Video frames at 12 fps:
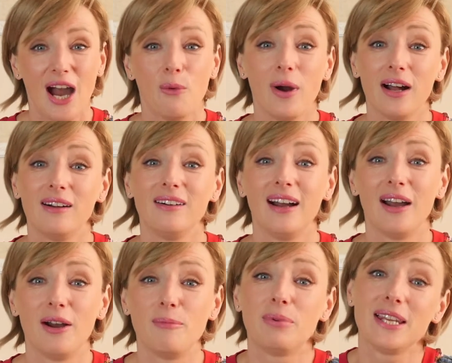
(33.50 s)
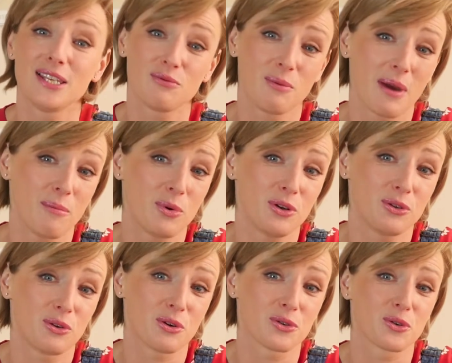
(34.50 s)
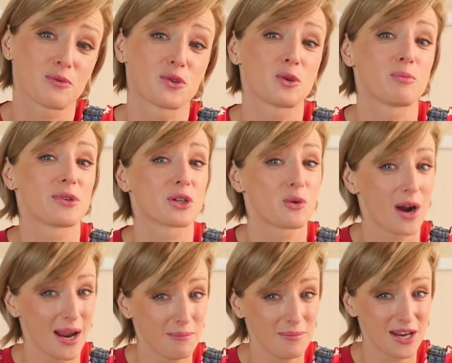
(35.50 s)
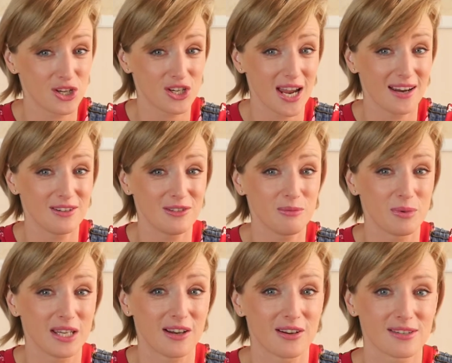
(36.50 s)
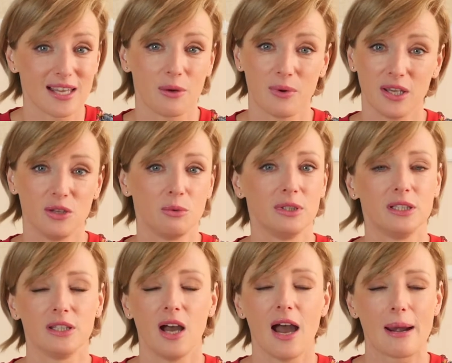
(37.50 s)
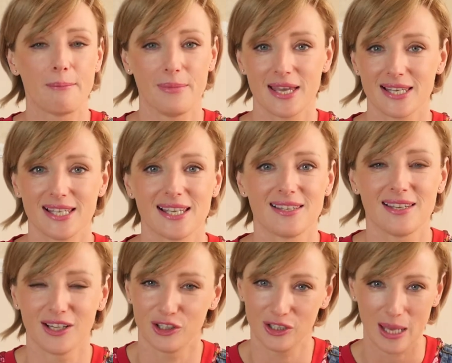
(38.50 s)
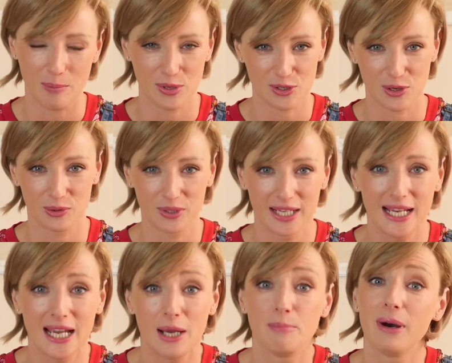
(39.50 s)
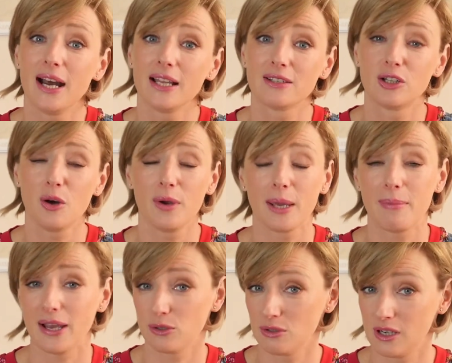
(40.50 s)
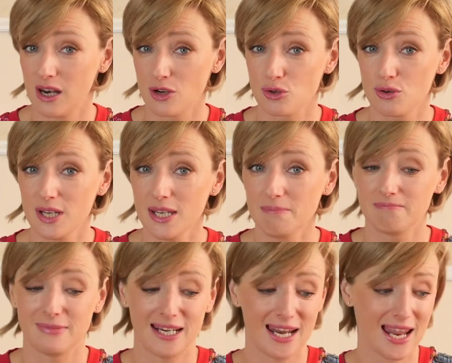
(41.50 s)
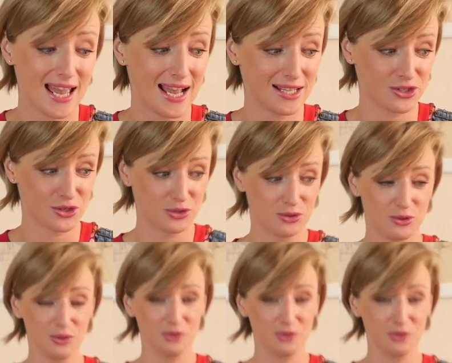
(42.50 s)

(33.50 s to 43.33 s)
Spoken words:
Well, please remember to also subscribe my channel, because that way you will not miss a single episode. But going back to the laundry, let's do